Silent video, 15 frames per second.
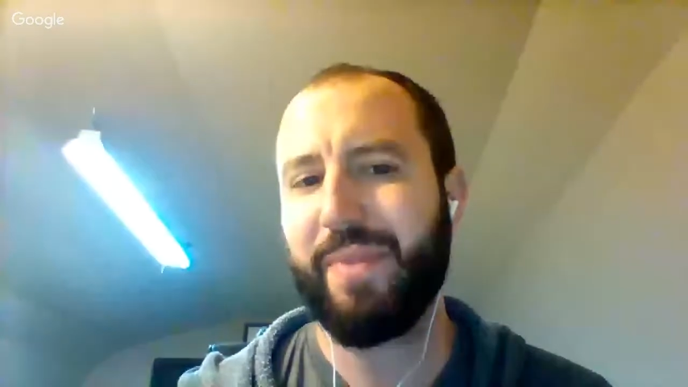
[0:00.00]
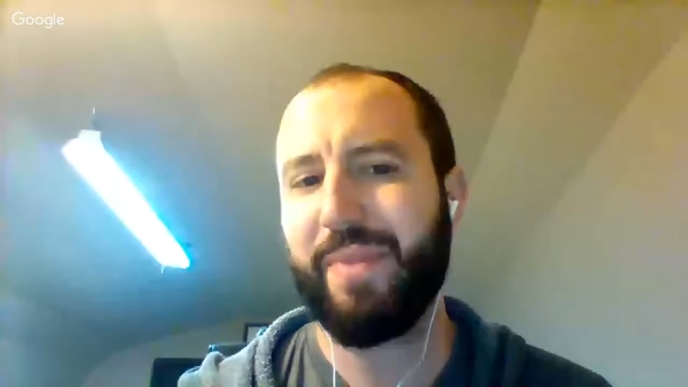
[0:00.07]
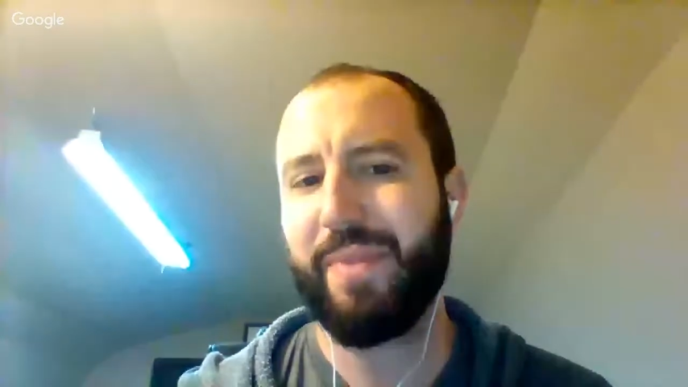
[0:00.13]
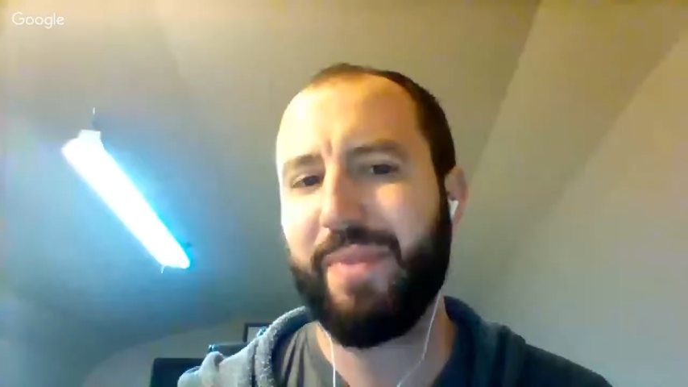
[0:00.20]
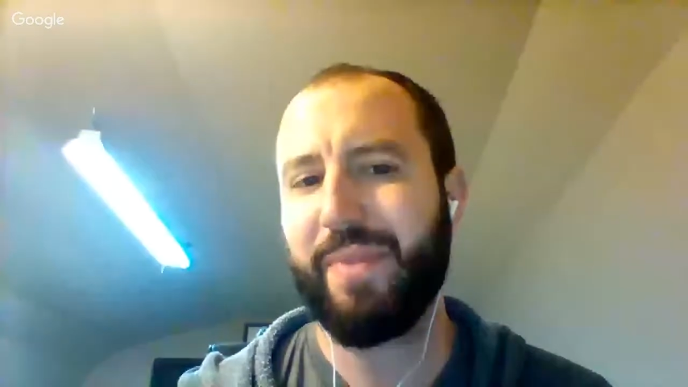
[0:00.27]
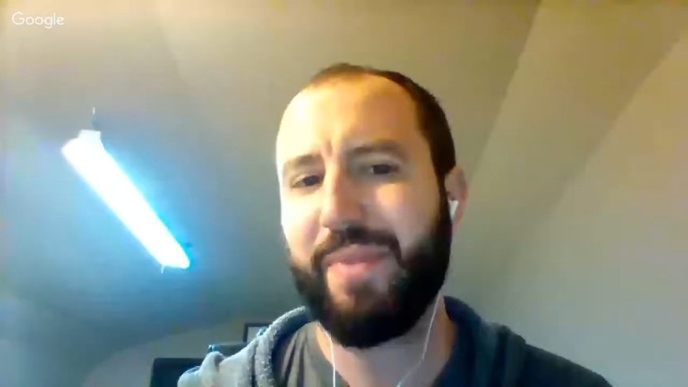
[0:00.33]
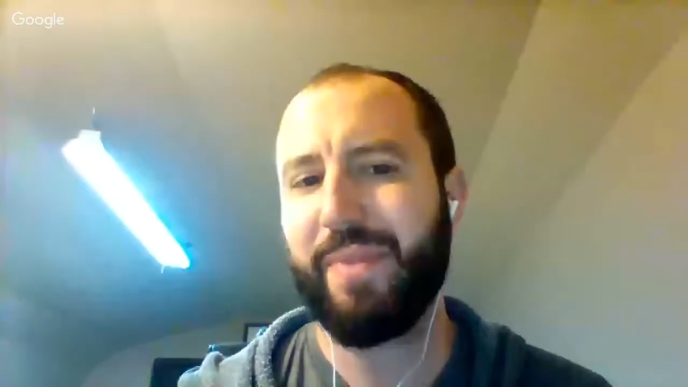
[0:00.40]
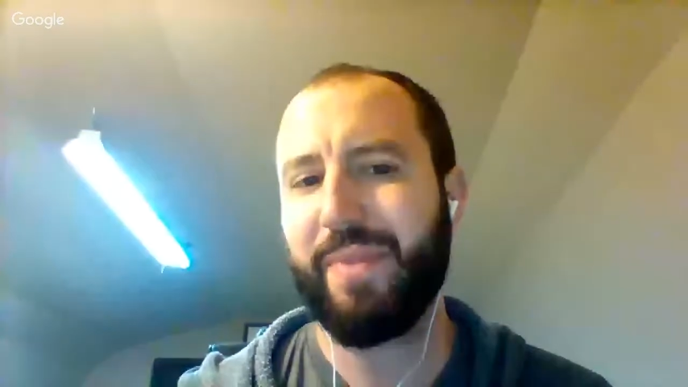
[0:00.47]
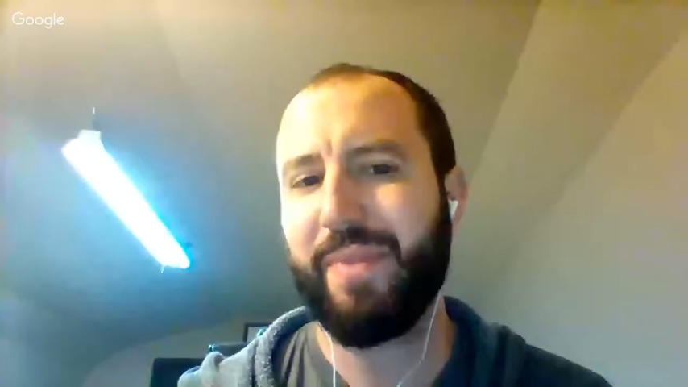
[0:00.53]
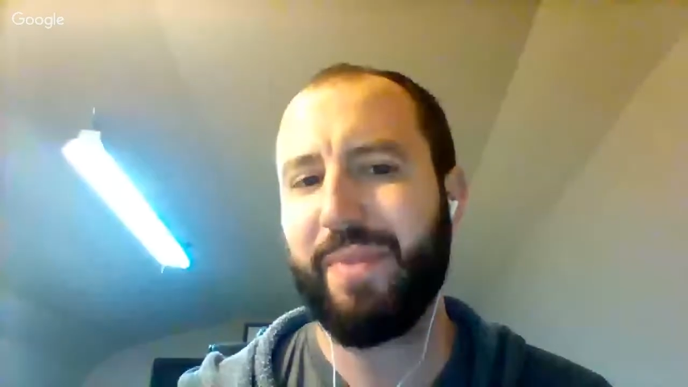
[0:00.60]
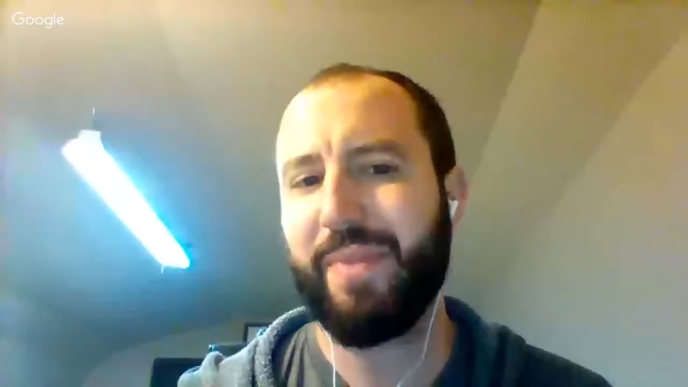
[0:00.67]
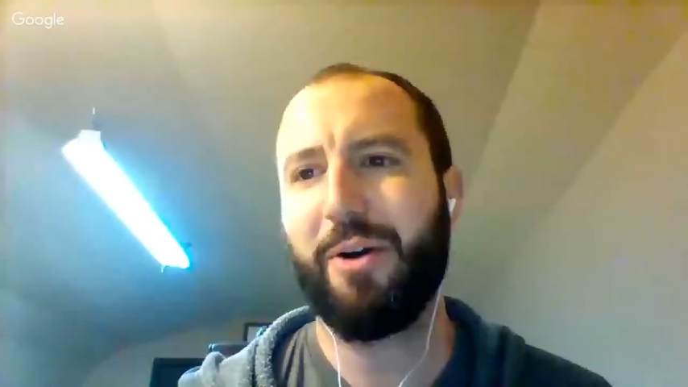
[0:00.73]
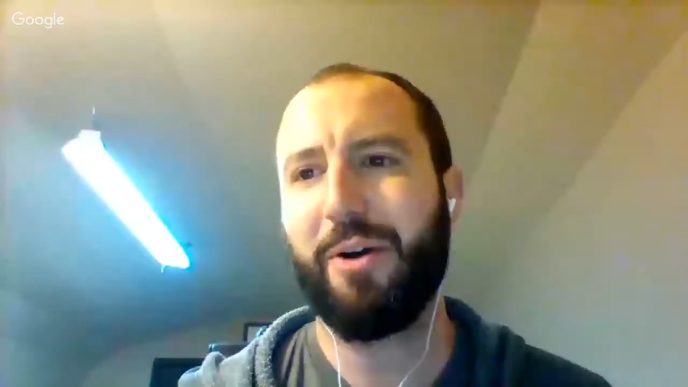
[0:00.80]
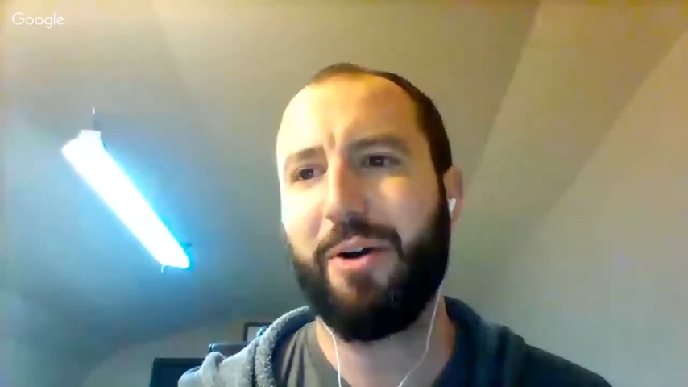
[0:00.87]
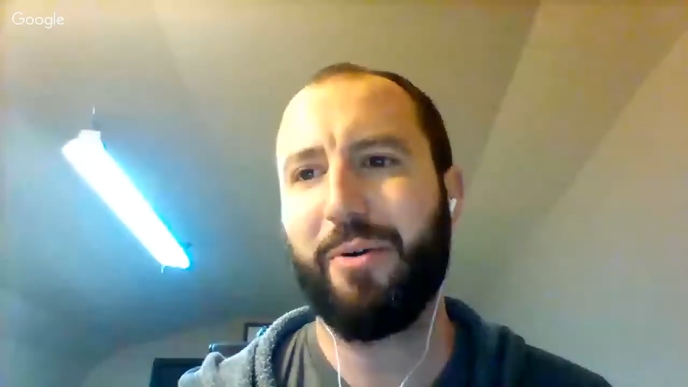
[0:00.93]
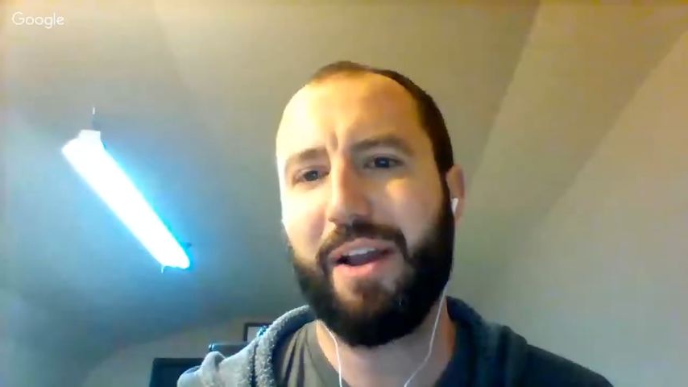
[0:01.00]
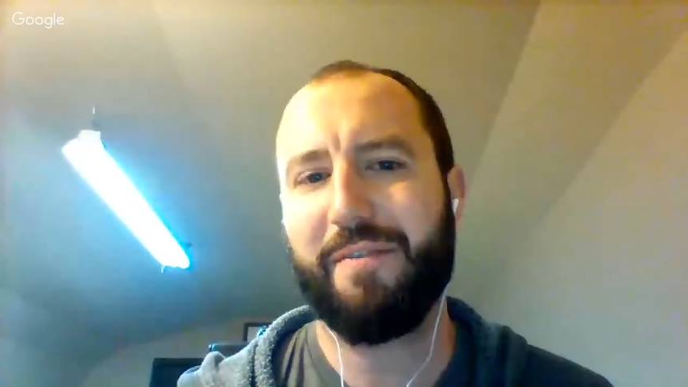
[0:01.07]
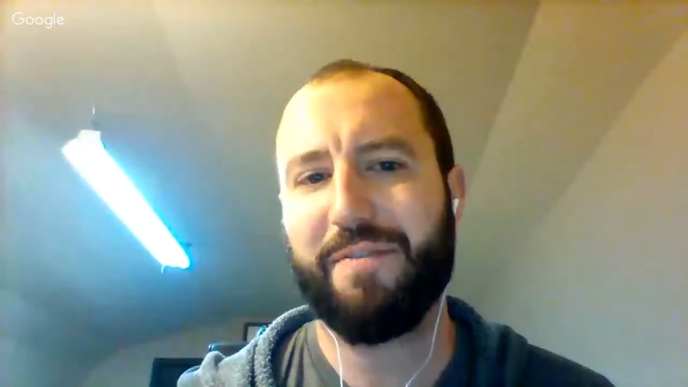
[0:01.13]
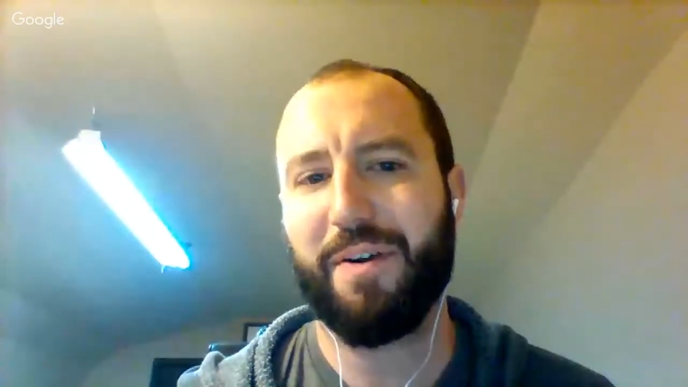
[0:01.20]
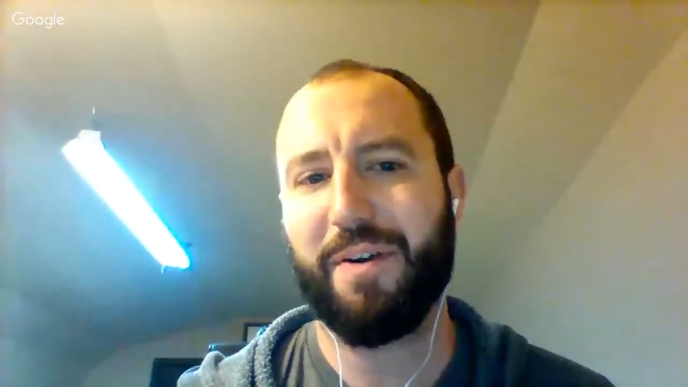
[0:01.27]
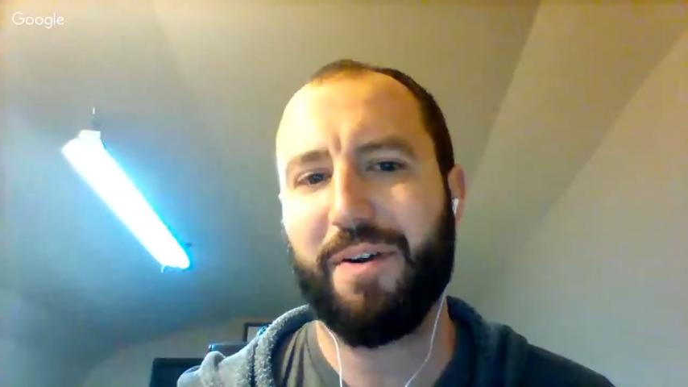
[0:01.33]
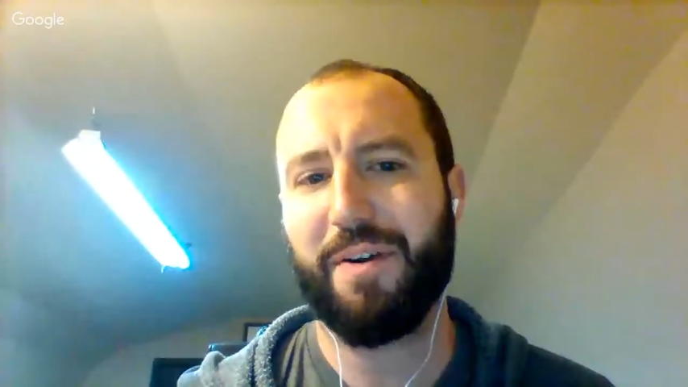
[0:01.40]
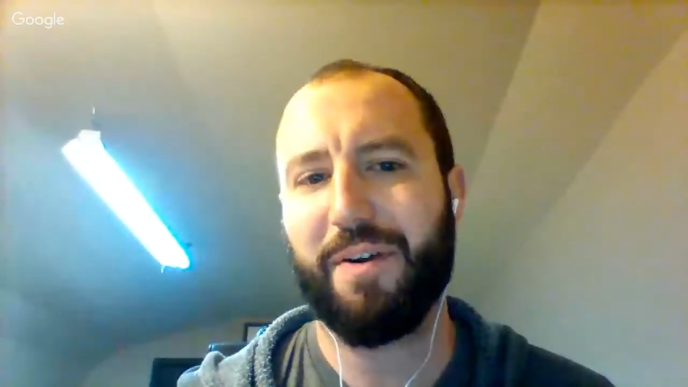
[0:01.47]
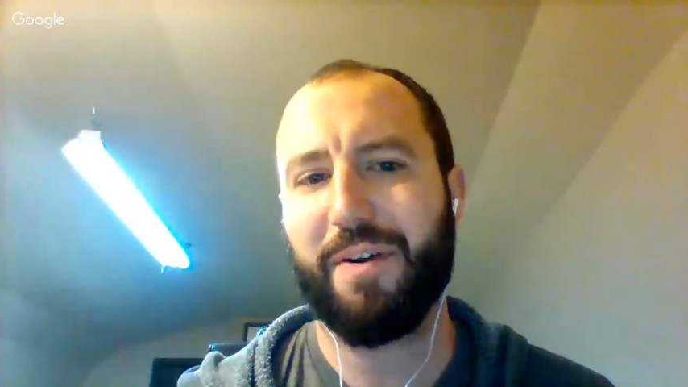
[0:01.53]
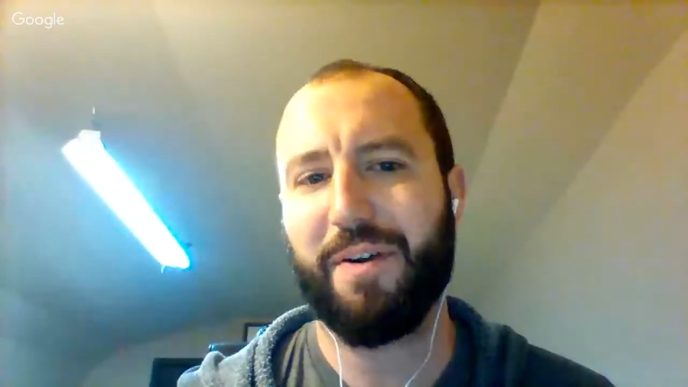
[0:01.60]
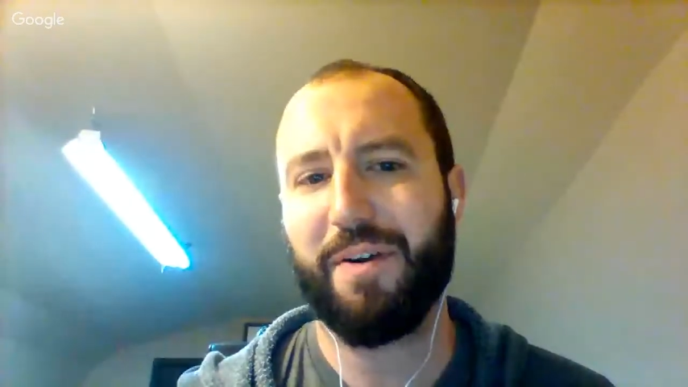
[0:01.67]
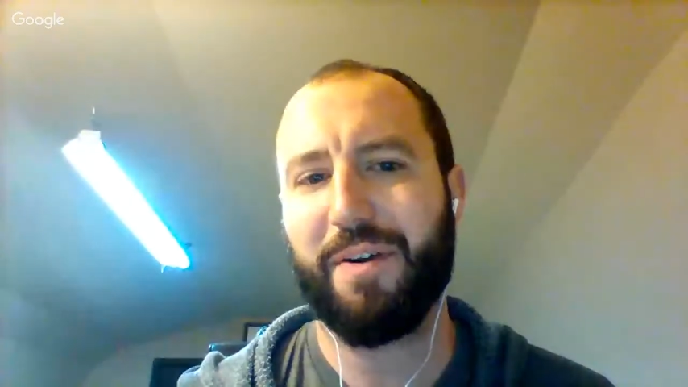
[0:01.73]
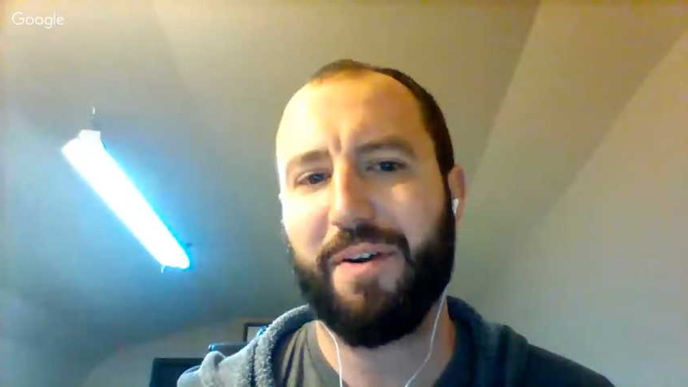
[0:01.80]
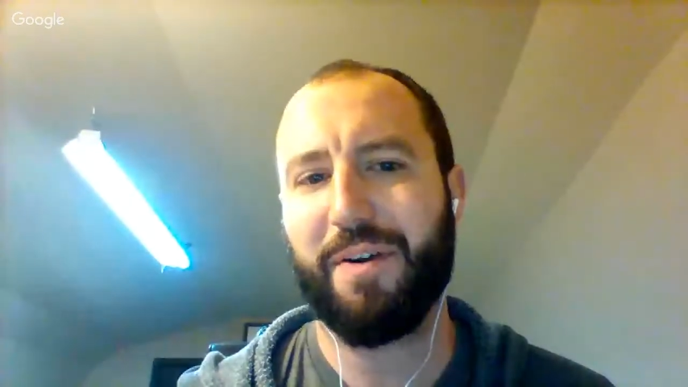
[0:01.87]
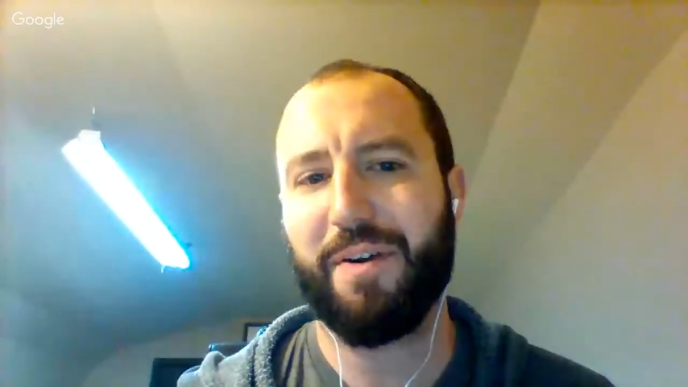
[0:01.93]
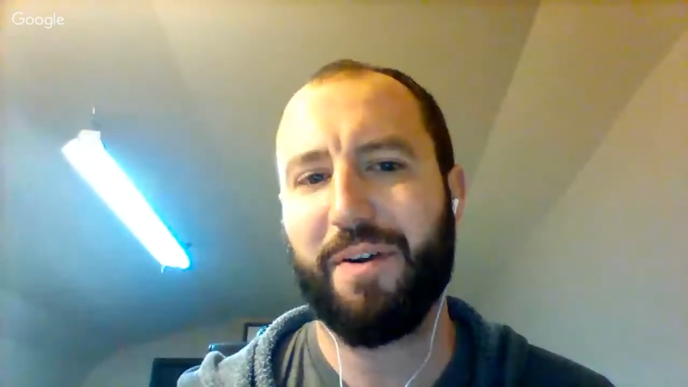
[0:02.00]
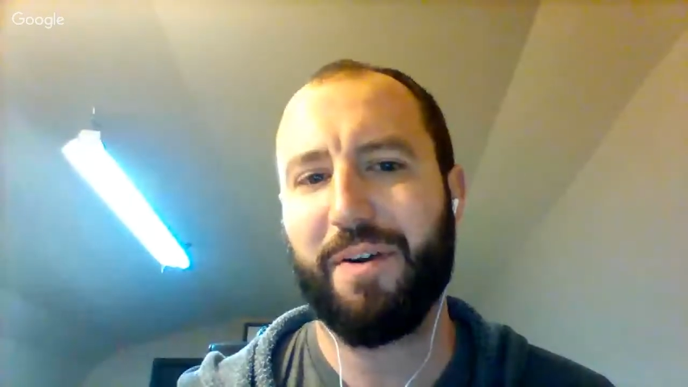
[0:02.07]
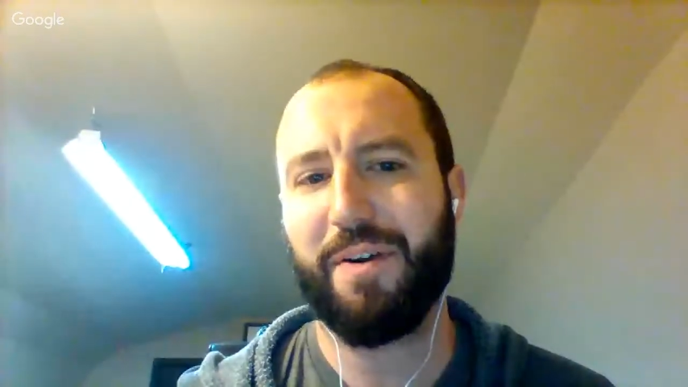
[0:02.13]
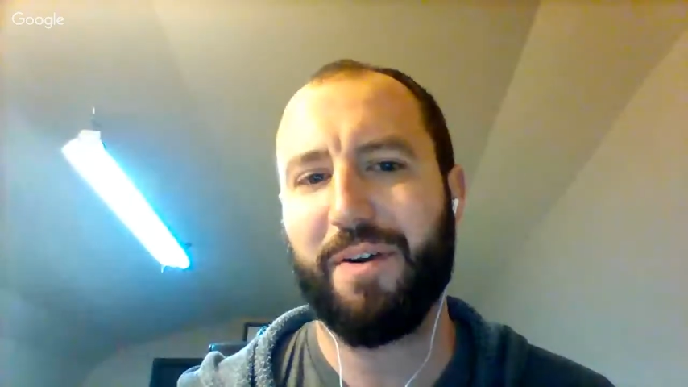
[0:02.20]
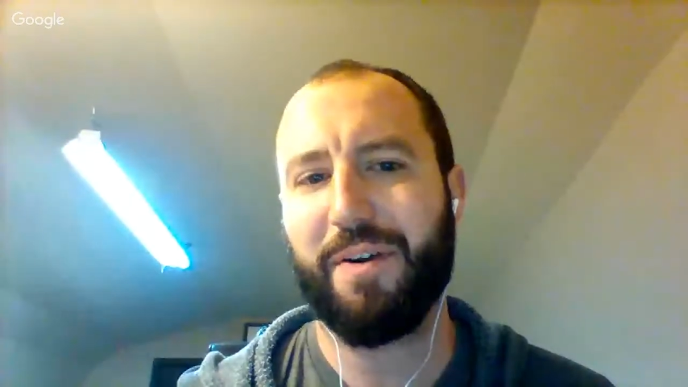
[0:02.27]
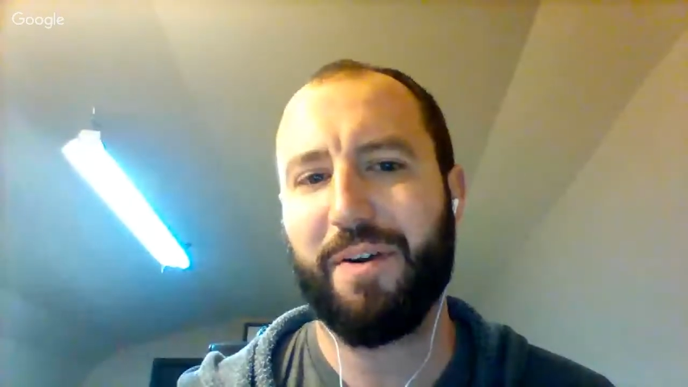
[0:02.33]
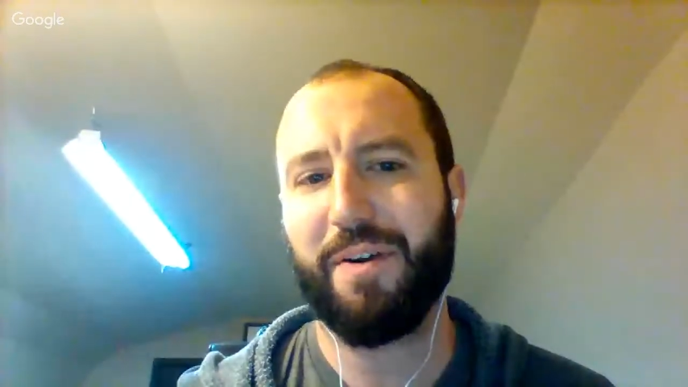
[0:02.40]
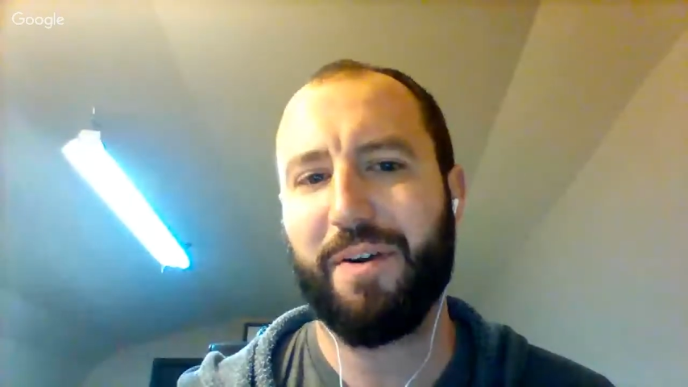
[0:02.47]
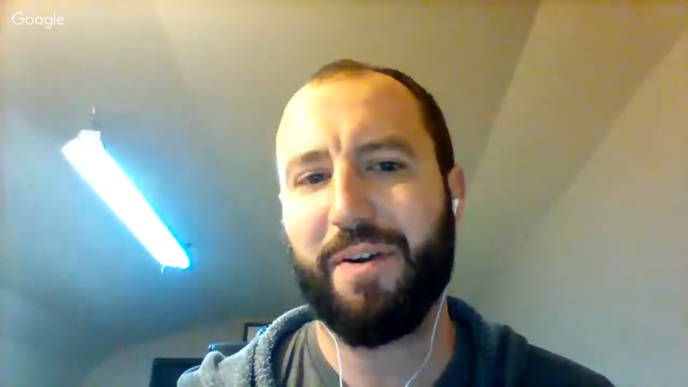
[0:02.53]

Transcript: it shouldn't be okay for a politician to be